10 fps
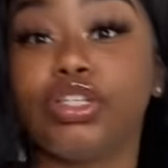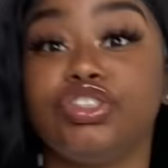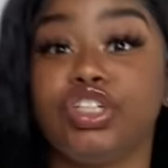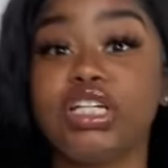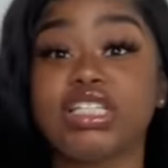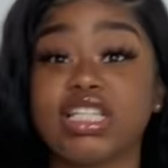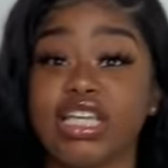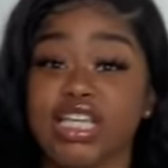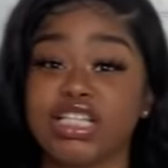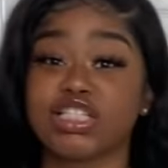The dress
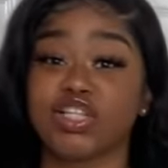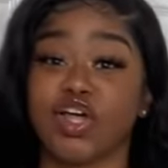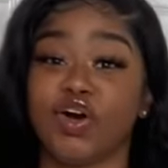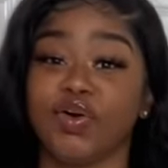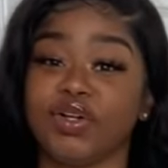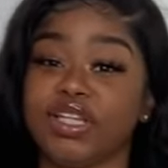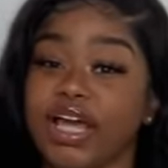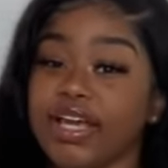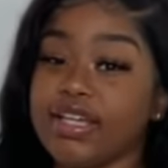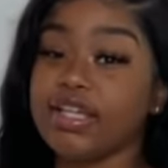is long.
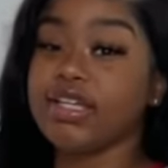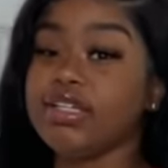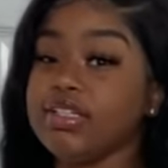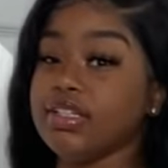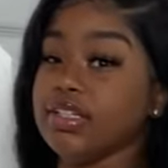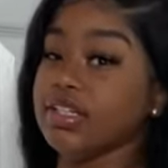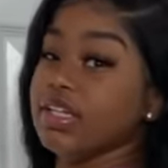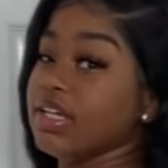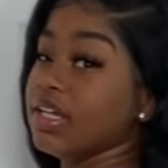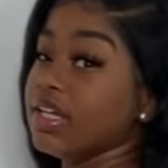Like,
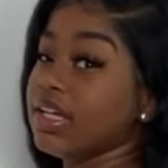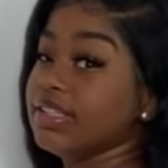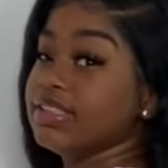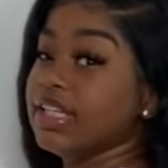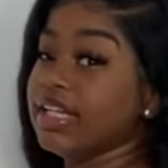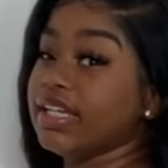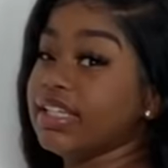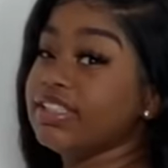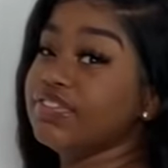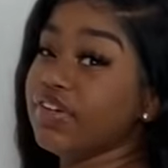y'all see it?
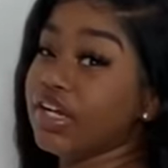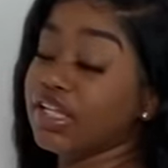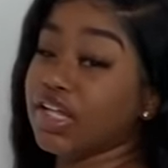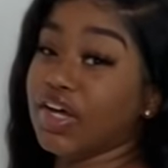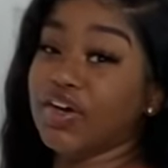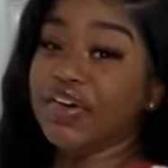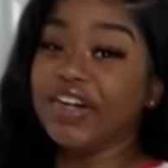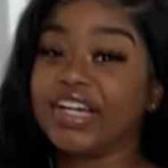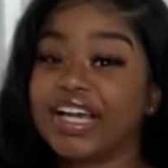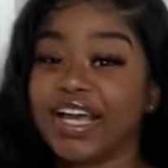It's very
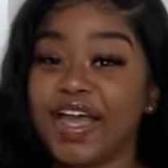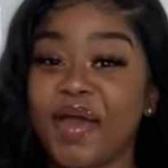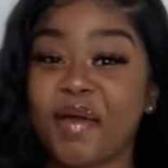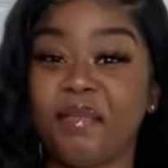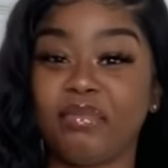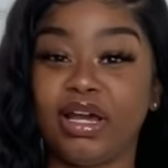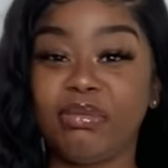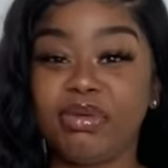long. But I